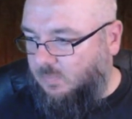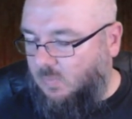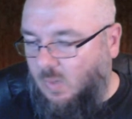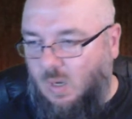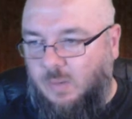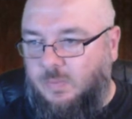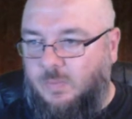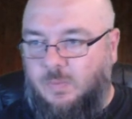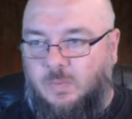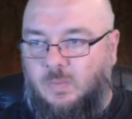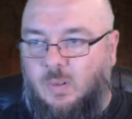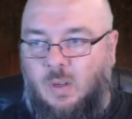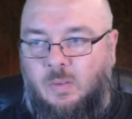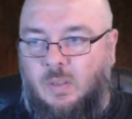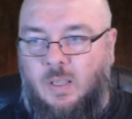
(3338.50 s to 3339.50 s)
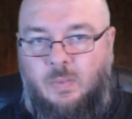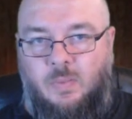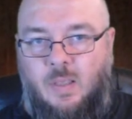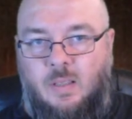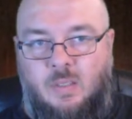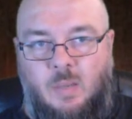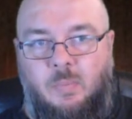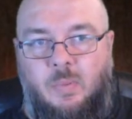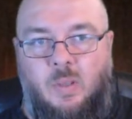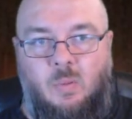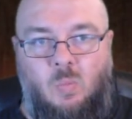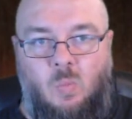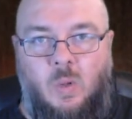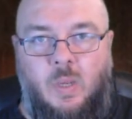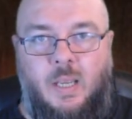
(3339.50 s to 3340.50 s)
I've I, if there's
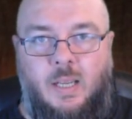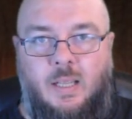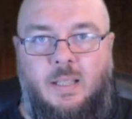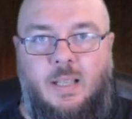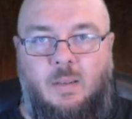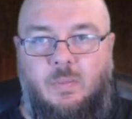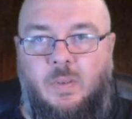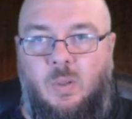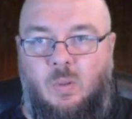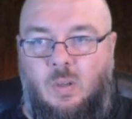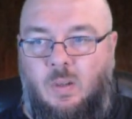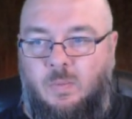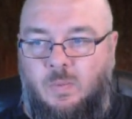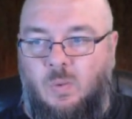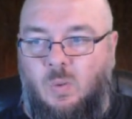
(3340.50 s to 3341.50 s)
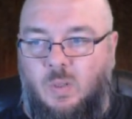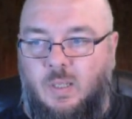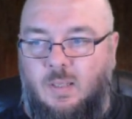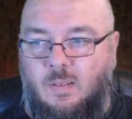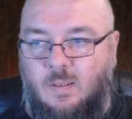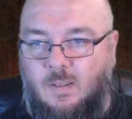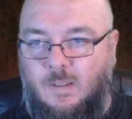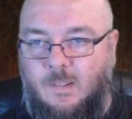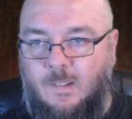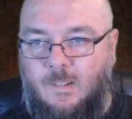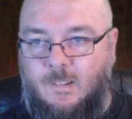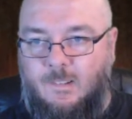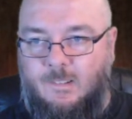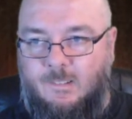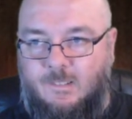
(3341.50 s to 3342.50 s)
something weird in that field, I've fought it.
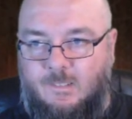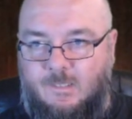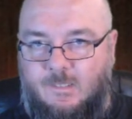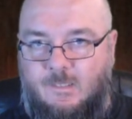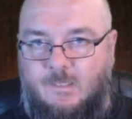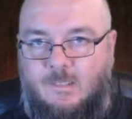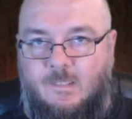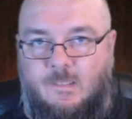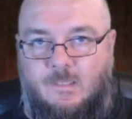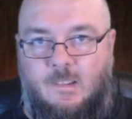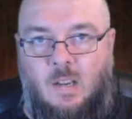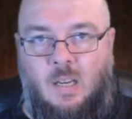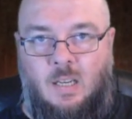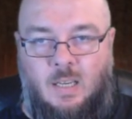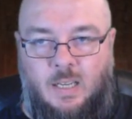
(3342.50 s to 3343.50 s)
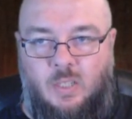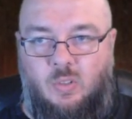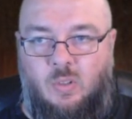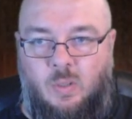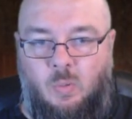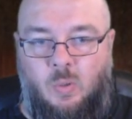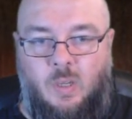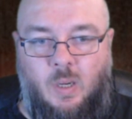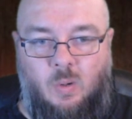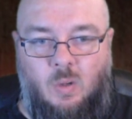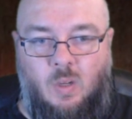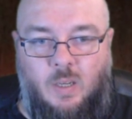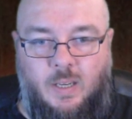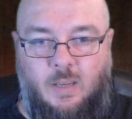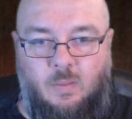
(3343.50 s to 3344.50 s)
I literally will go
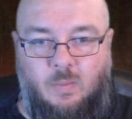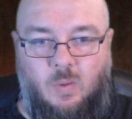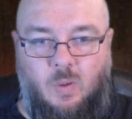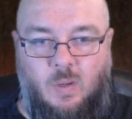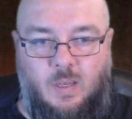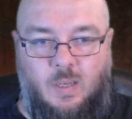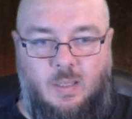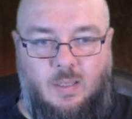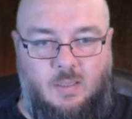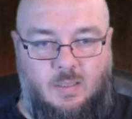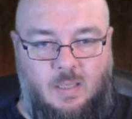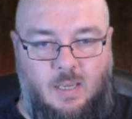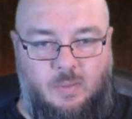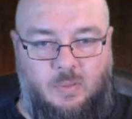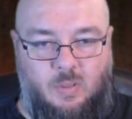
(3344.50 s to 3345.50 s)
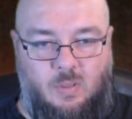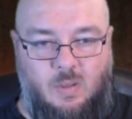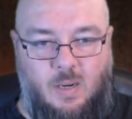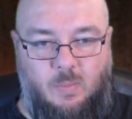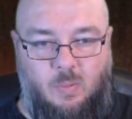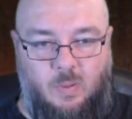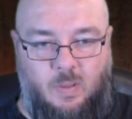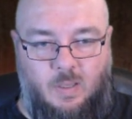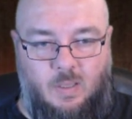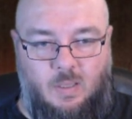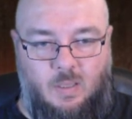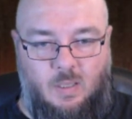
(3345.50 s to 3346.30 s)
looking for it and to have a scrap with it.